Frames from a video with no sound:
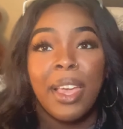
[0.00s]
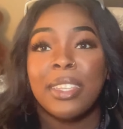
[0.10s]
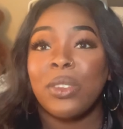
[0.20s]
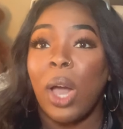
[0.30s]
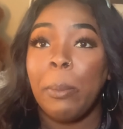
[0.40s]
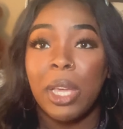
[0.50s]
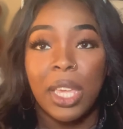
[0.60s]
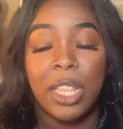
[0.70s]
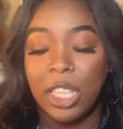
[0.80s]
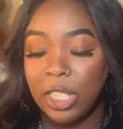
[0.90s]
So I'm gonna
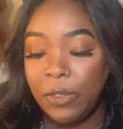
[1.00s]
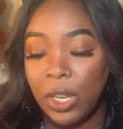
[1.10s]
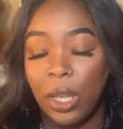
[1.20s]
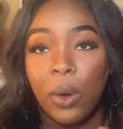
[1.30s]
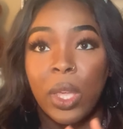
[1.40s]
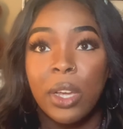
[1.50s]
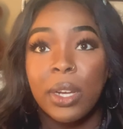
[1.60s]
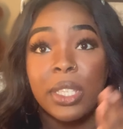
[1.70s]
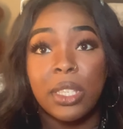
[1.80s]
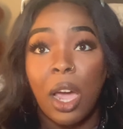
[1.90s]
end this video here
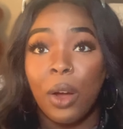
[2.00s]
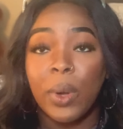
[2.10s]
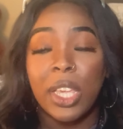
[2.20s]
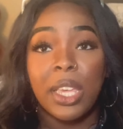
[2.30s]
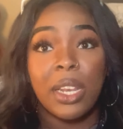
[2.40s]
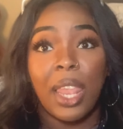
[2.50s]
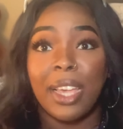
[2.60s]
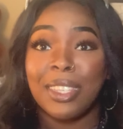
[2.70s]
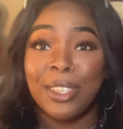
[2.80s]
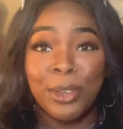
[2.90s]
because it's already getting
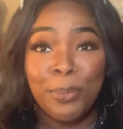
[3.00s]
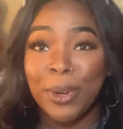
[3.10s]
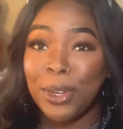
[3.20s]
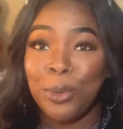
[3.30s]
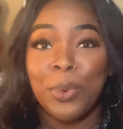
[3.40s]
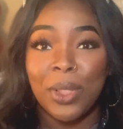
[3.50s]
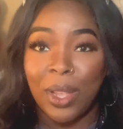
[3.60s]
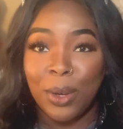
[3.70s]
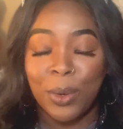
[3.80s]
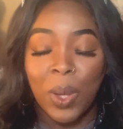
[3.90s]
like super duper
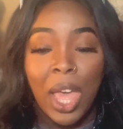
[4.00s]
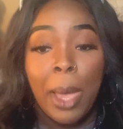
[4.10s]
long.